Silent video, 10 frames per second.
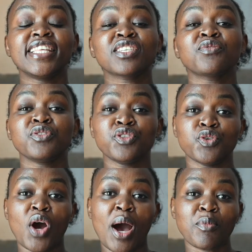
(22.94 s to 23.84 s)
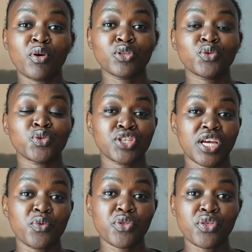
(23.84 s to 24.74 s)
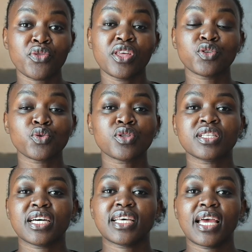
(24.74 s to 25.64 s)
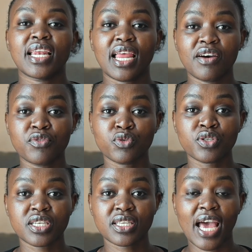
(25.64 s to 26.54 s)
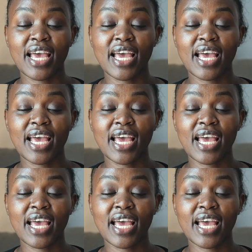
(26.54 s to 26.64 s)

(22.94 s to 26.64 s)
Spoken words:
this video, I'm going to share with you the tools that I love using.